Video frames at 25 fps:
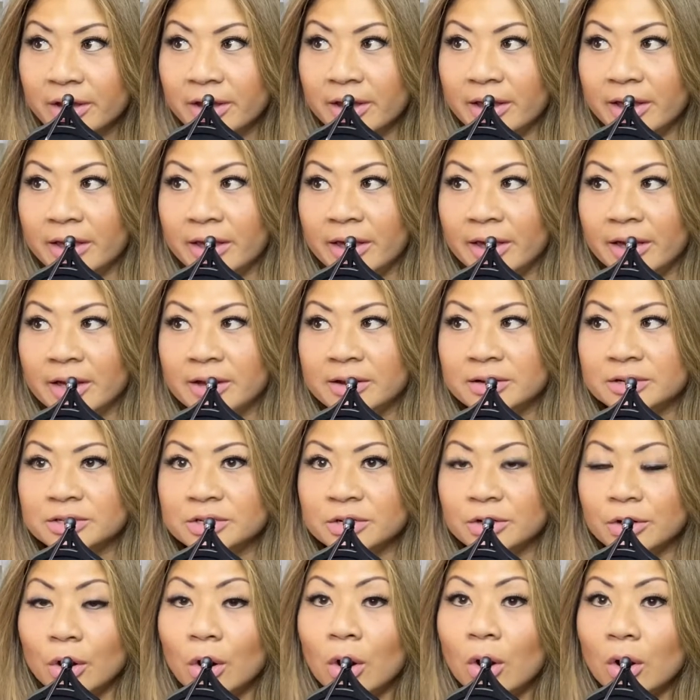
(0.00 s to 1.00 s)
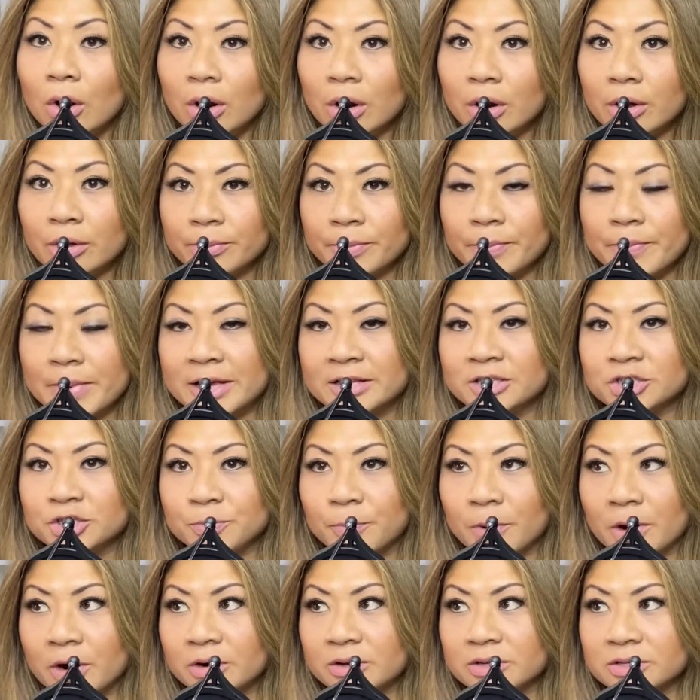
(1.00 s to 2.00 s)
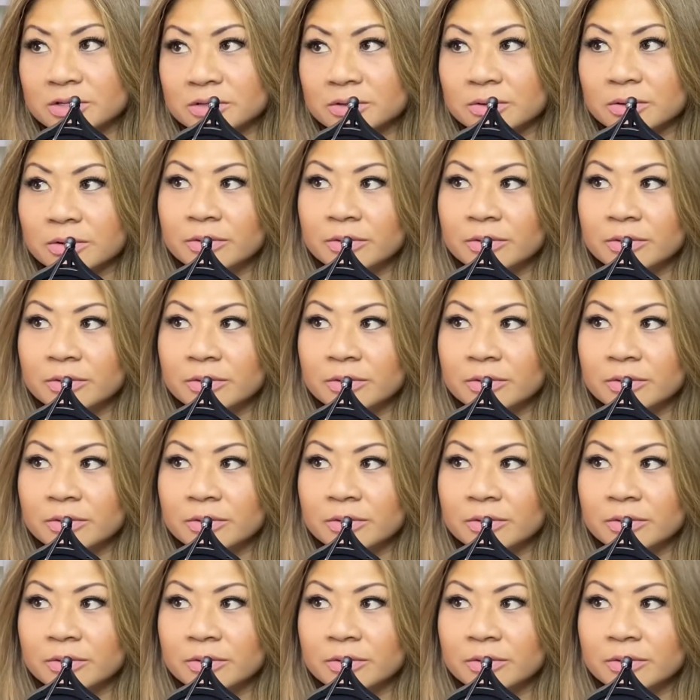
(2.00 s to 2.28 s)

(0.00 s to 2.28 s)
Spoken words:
and benchmarks,